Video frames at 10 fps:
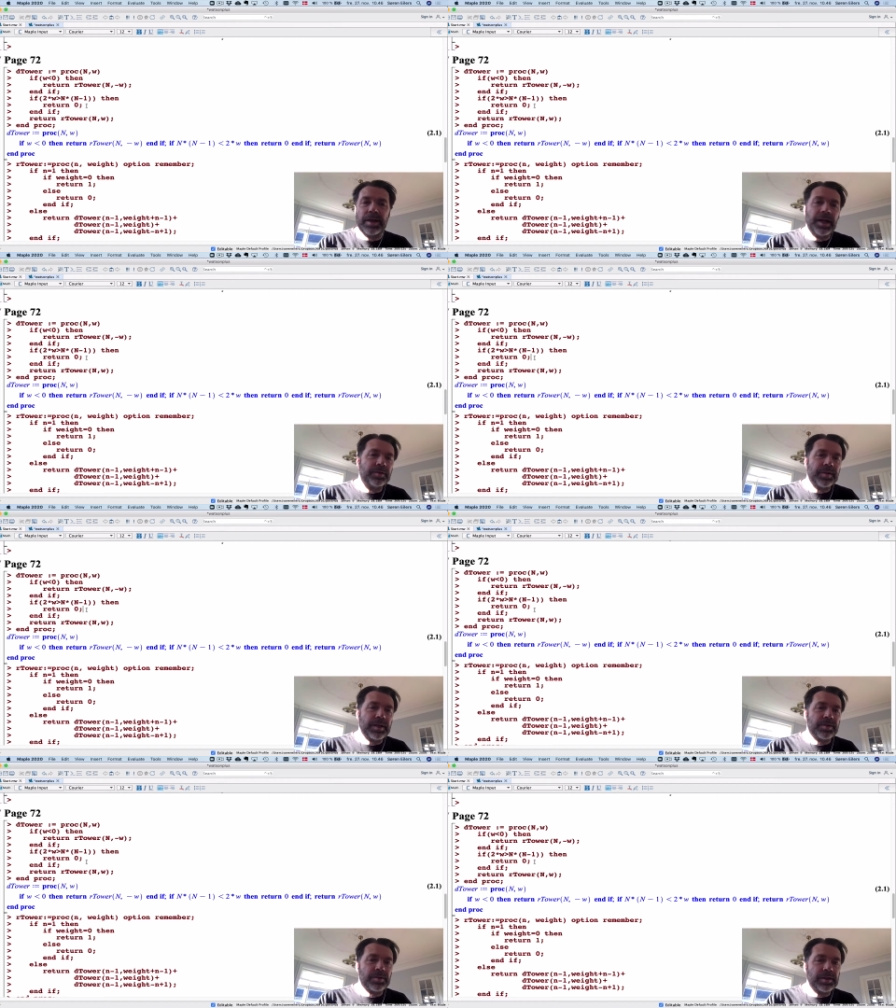And if
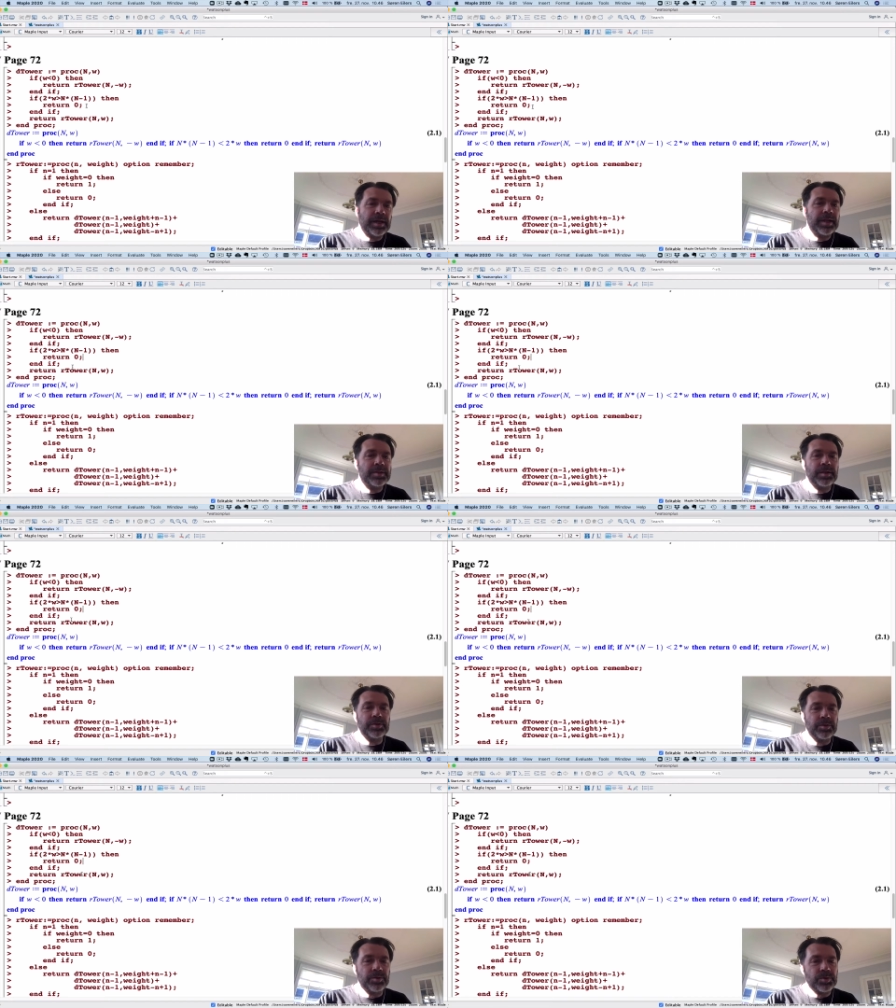that's not the case, then
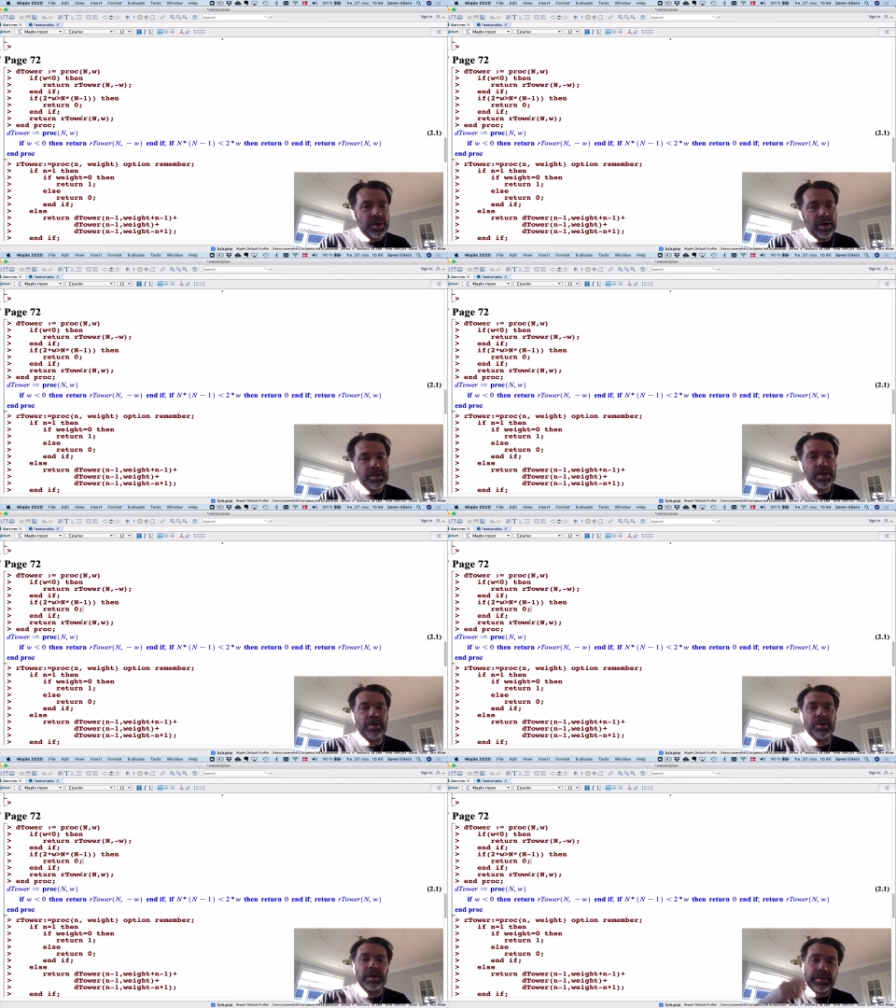you use R
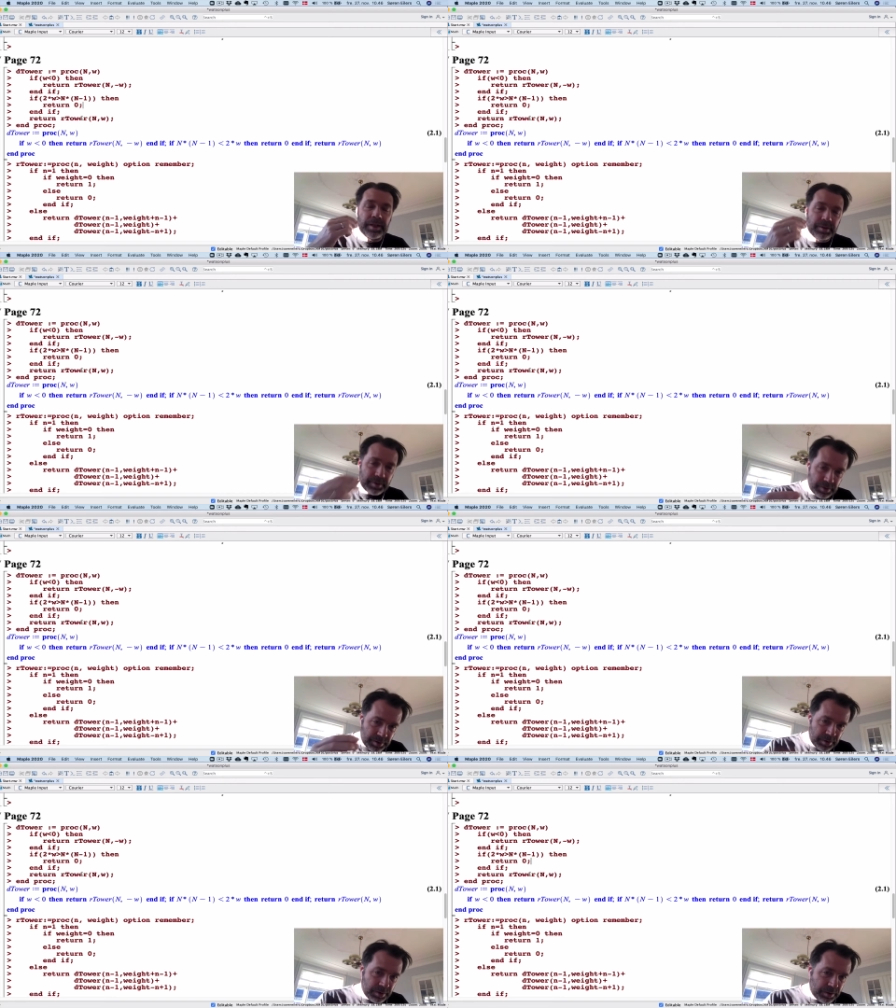tower and then
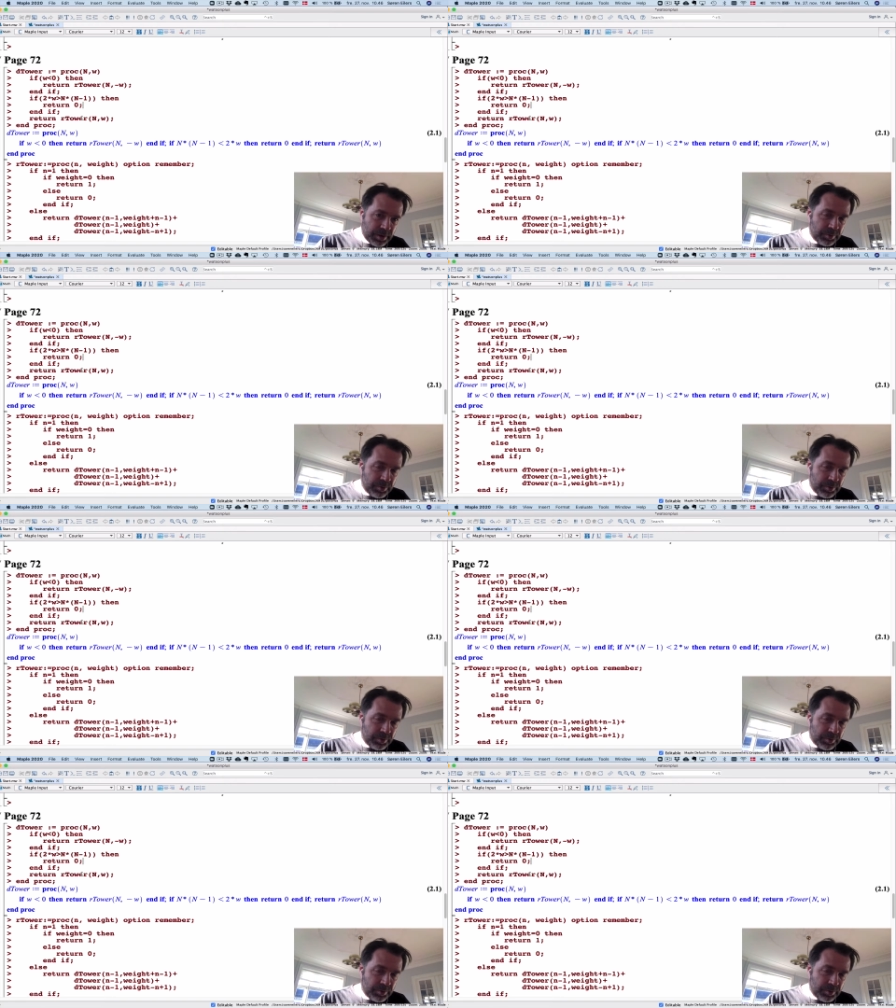uh,